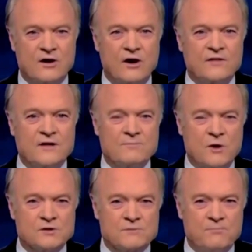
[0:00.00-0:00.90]
on the
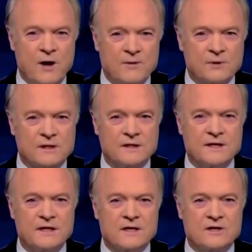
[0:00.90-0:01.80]
most
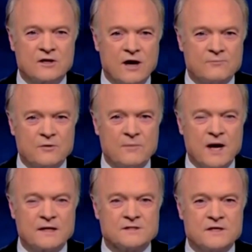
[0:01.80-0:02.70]
publicly
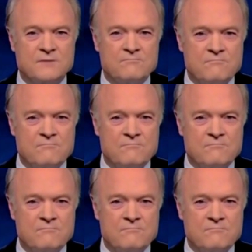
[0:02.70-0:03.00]
compromised